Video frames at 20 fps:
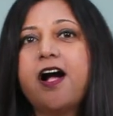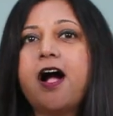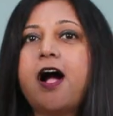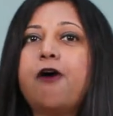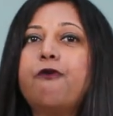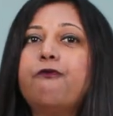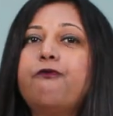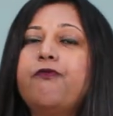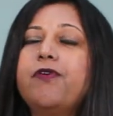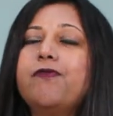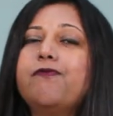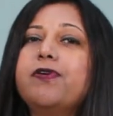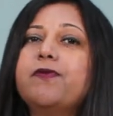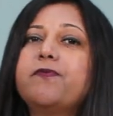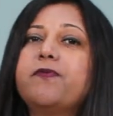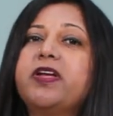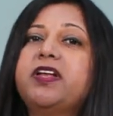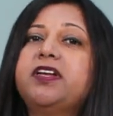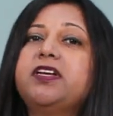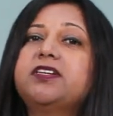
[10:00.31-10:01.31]

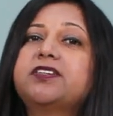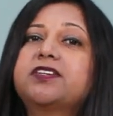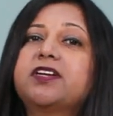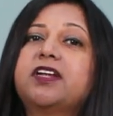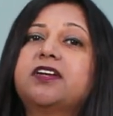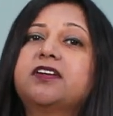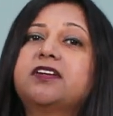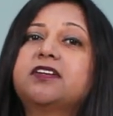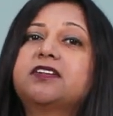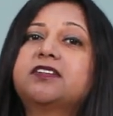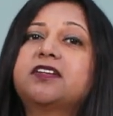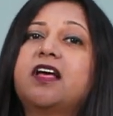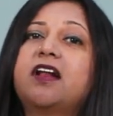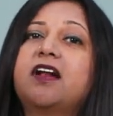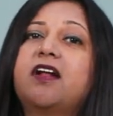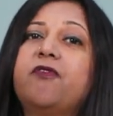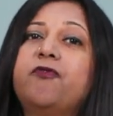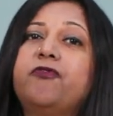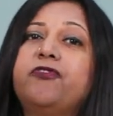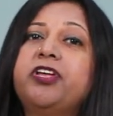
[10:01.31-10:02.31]
However, many trainers
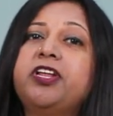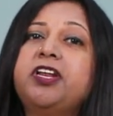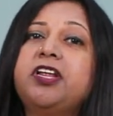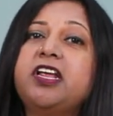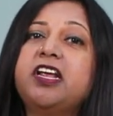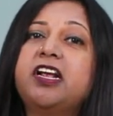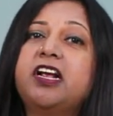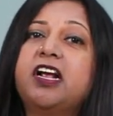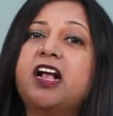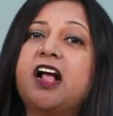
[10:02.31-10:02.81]
are very